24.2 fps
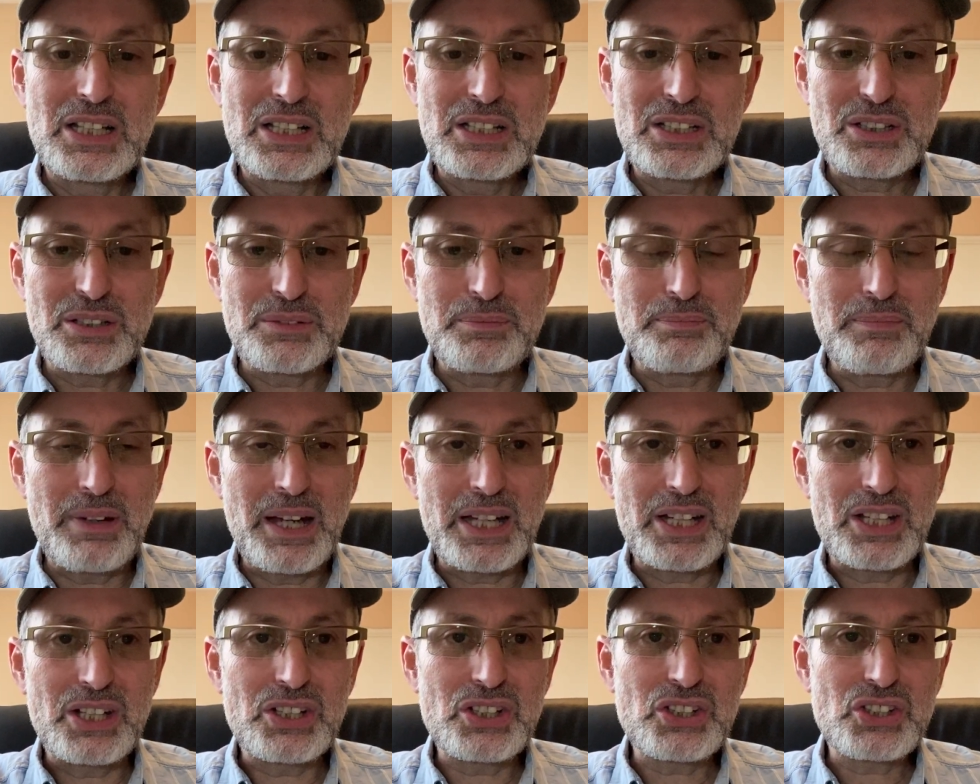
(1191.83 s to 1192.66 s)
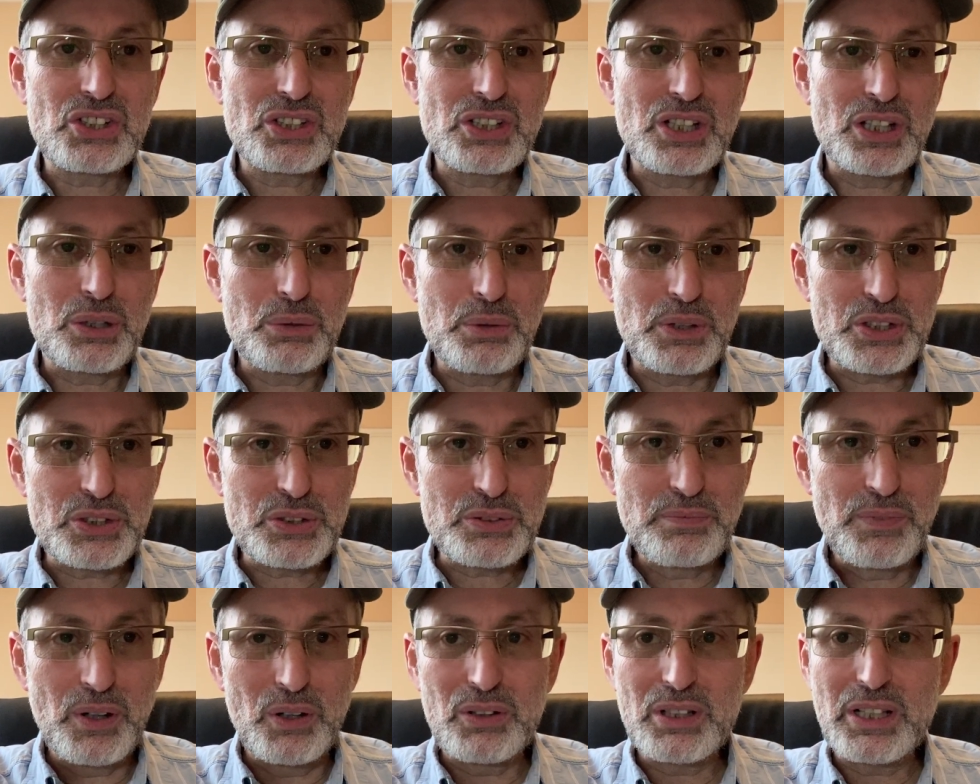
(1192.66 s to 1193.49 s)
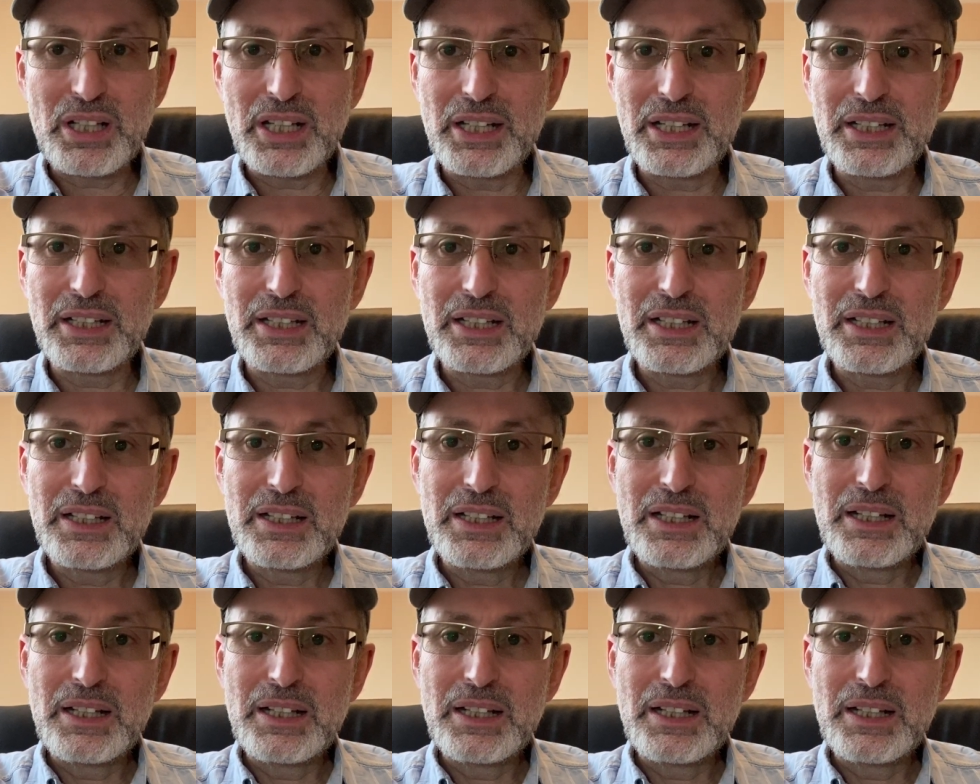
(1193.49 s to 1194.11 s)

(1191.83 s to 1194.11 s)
to manage to quit smoking.